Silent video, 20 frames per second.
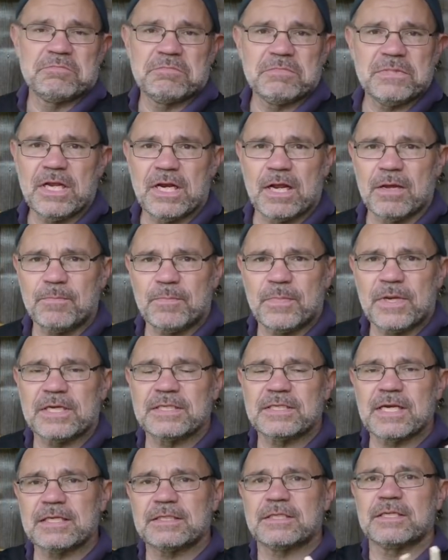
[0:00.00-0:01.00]
you know, because
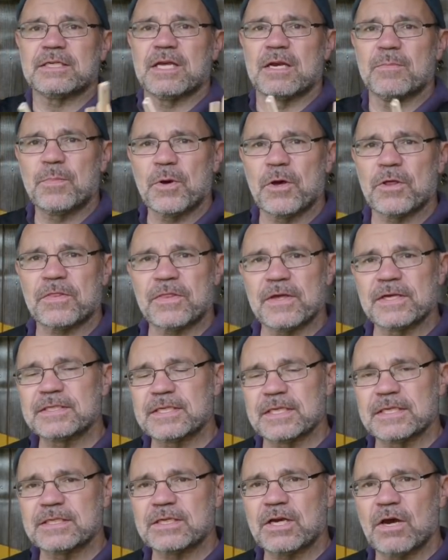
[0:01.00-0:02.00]
that's just going to put things
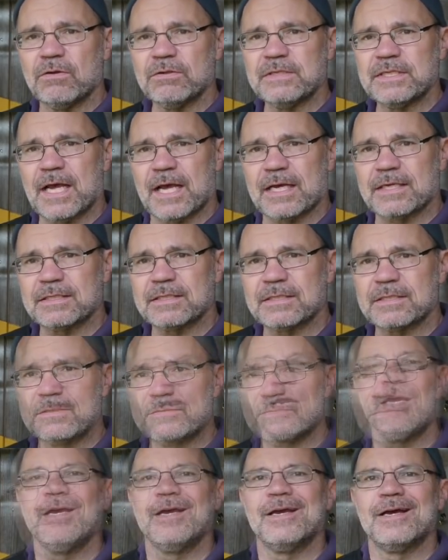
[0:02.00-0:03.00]
into context.
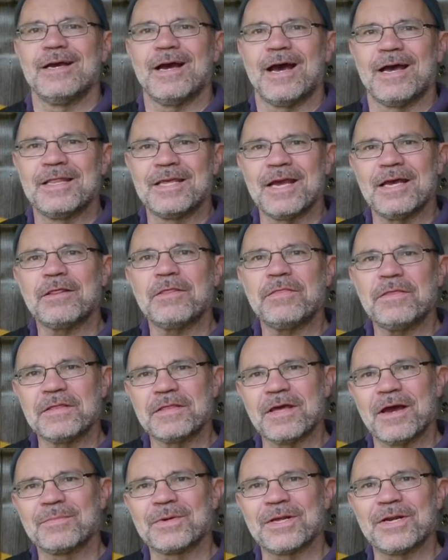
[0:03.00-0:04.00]
And the other thing
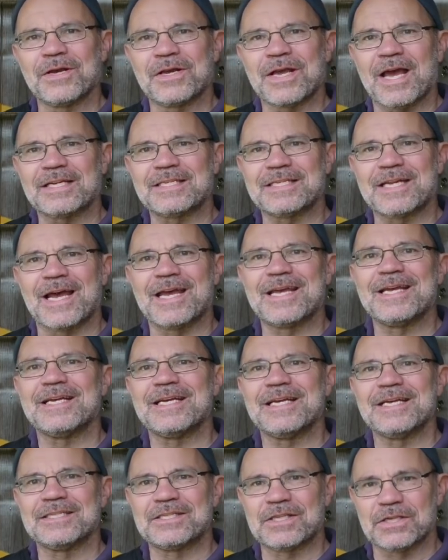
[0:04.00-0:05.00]
that I'm going to look at today
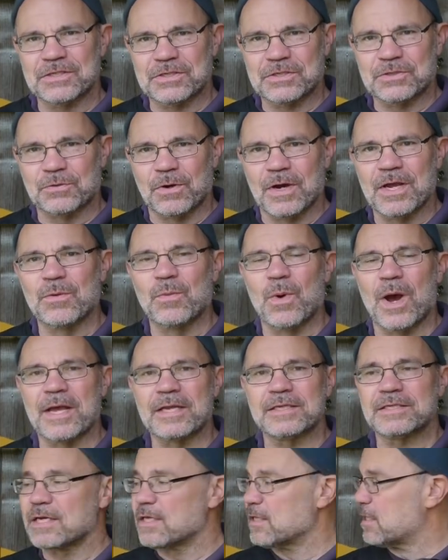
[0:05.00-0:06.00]
is the string
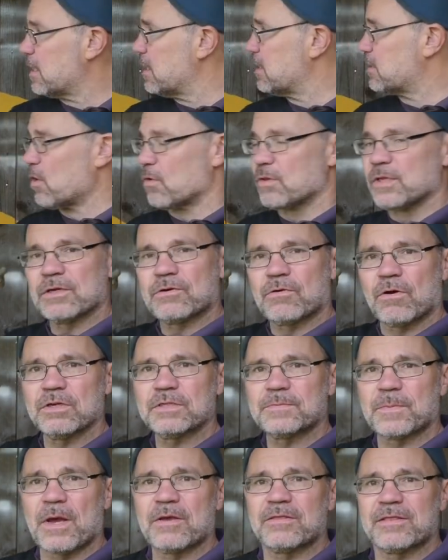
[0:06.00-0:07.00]
weight that is on the
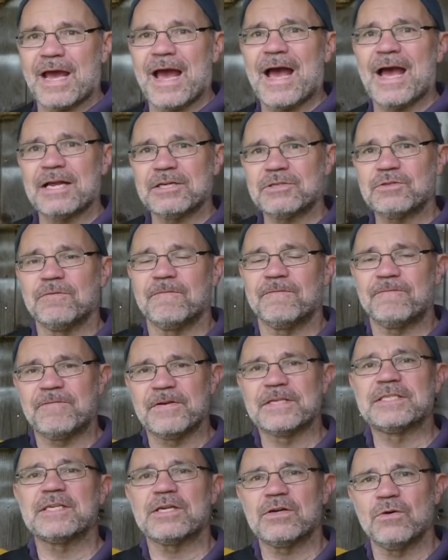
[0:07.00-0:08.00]
crossbow, the actual
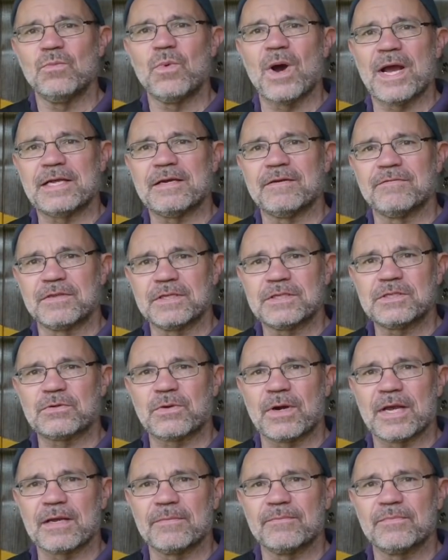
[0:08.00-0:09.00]
physical weight of the
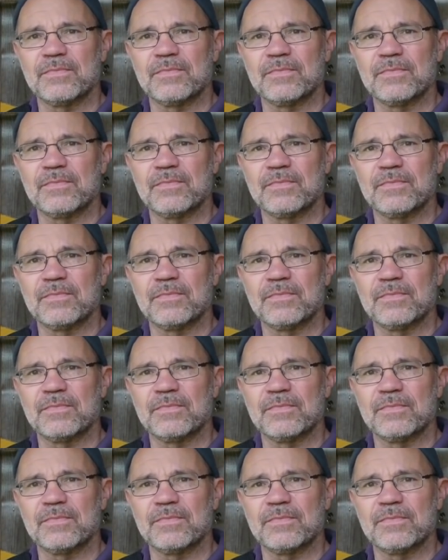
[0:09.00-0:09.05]
string.